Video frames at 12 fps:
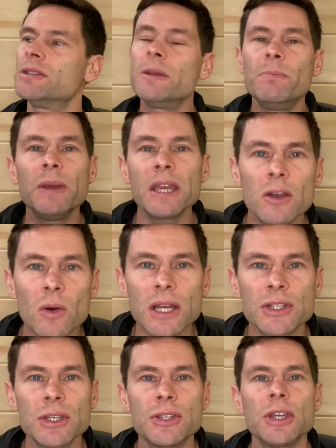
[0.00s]
The big
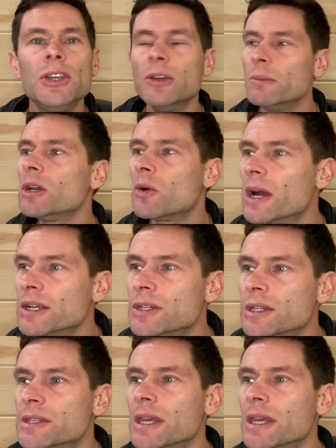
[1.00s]
questions, the human questions